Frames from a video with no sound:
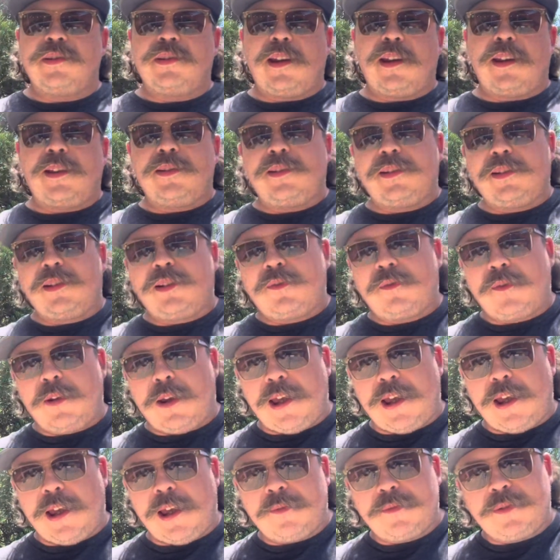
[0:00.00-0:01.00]

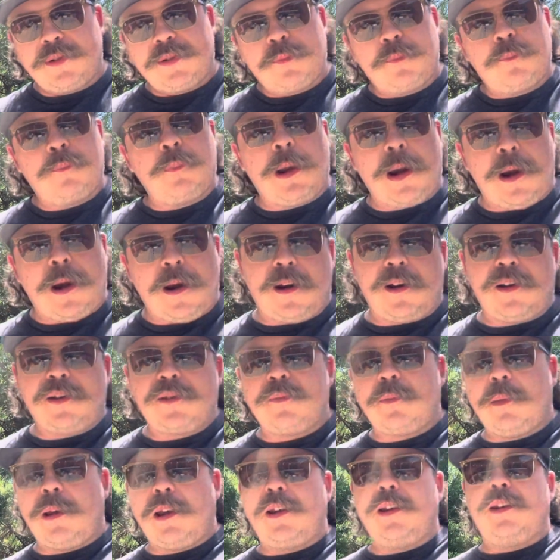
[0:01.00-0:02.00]
865's
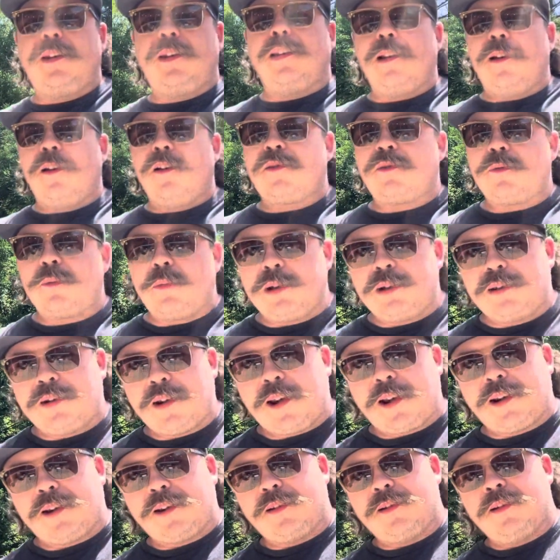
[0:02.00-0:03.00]
parents, my in-laws, will be
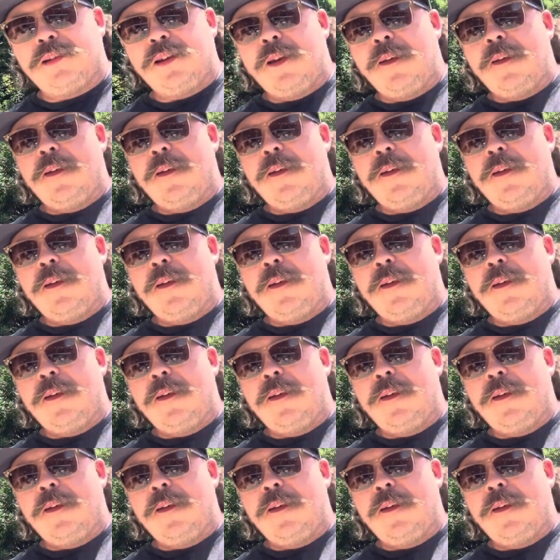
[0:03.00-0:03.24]
taking